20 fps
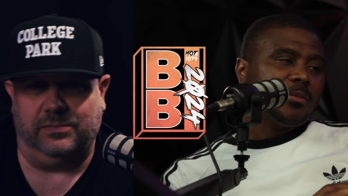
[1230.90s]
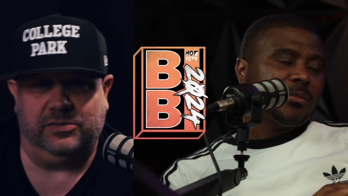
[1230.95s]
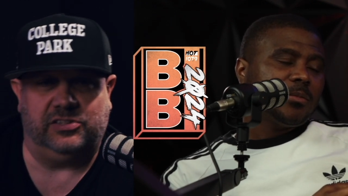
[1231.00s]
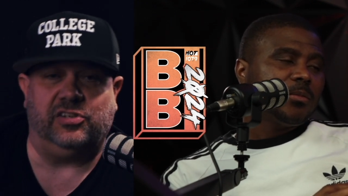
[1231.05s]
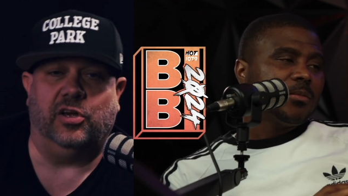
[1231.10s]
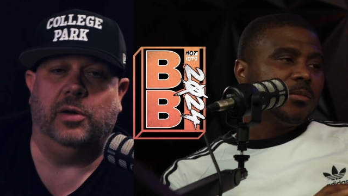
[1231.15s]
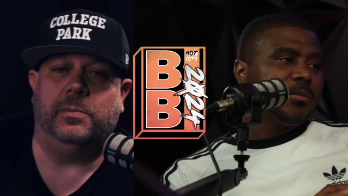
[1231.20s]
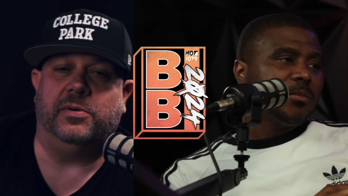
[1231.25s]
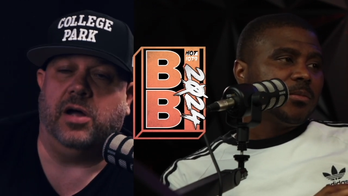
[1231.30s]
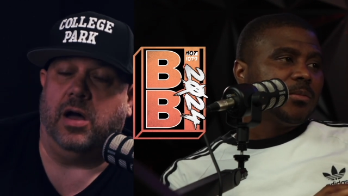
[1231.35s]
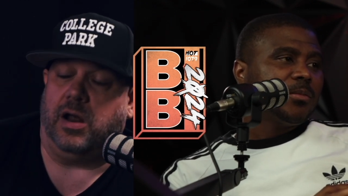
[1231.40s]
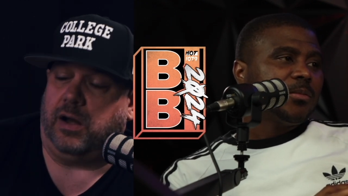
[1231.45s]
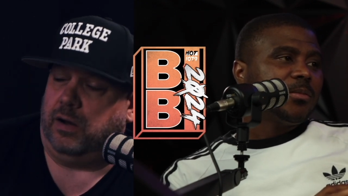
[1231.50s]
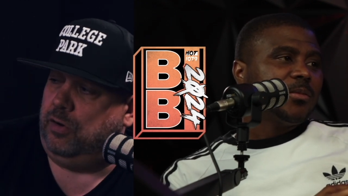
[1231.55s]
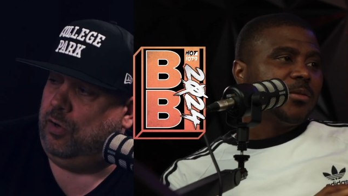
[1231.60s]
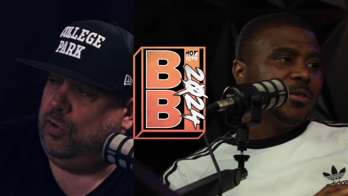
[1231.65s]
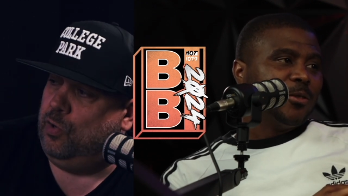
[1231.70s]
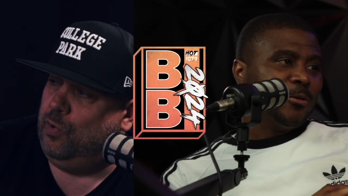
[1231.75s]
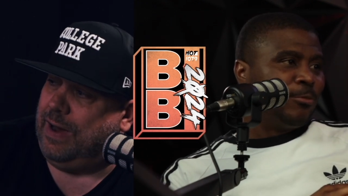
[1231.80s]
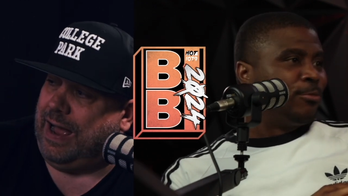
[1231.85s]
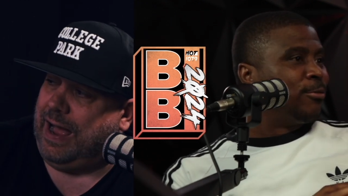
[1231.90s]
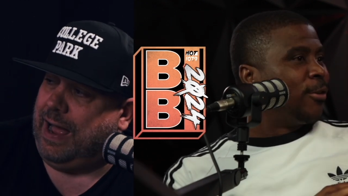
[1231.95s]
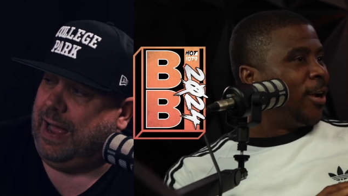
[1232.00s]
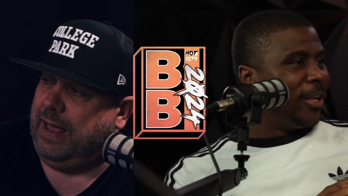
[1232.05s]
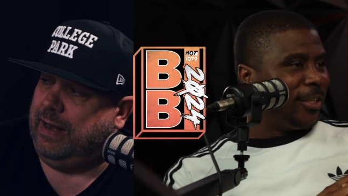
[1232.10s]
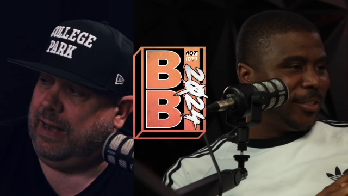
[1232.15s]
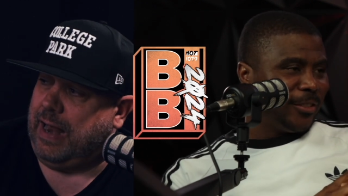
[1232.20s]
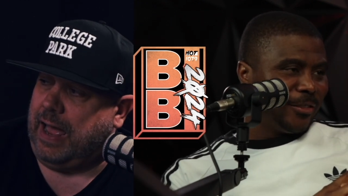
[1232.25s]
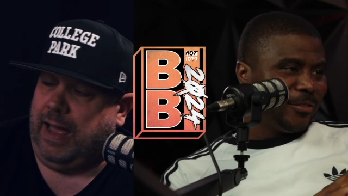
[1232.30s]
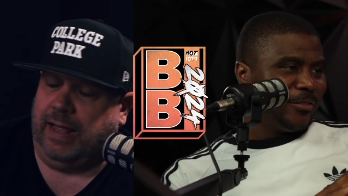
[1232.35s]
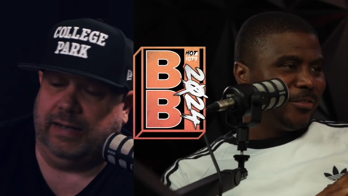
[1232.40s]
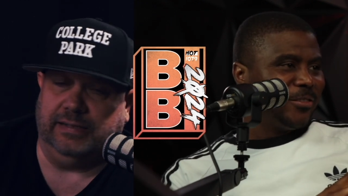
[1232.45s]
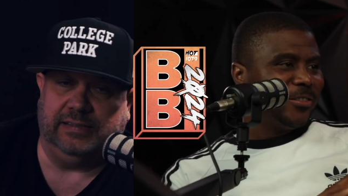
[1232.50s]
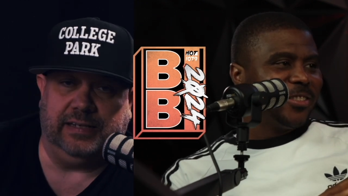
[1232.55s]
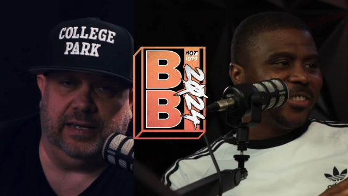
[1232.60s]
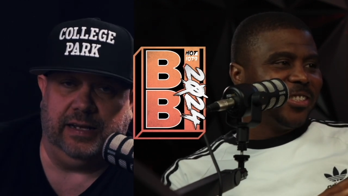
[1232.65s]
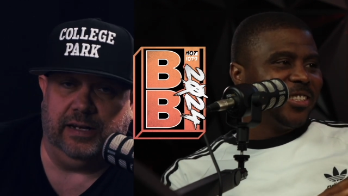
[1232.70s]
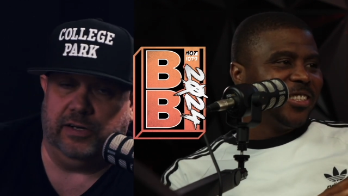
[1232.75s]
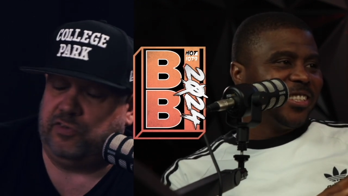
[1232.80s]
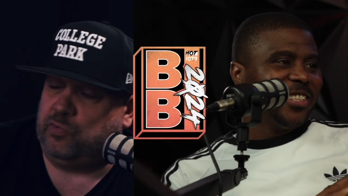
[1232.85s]
Speaker 1: Slim Cutter, who right. I hadn't I hadn't
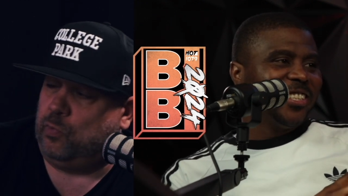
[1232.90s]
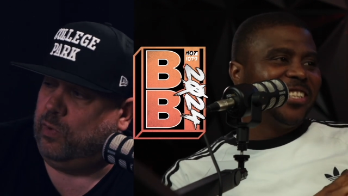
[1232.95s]
seen in